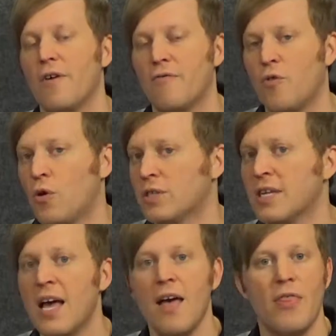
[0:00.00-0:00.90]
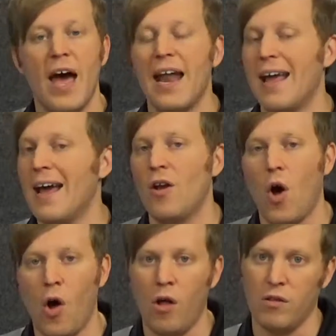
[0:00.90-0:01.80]
Of course, that and
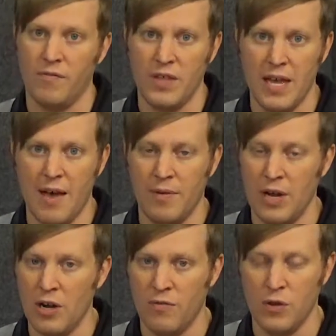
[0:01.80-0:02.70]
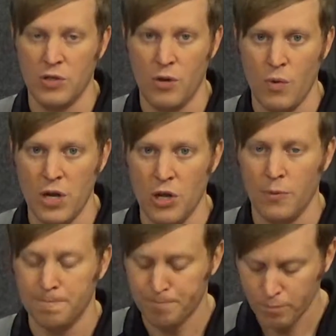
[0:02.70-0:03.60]
all of the interviews that we do,
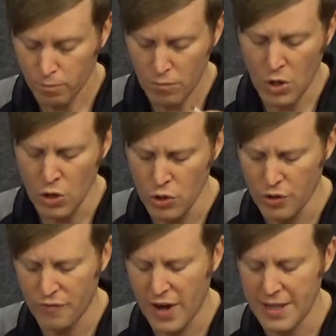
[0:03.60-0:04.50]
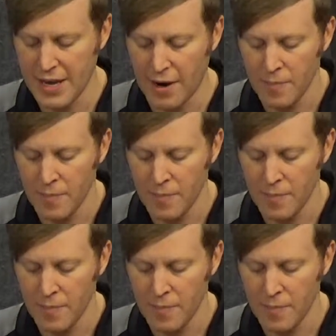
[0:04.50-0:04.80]
you can find there.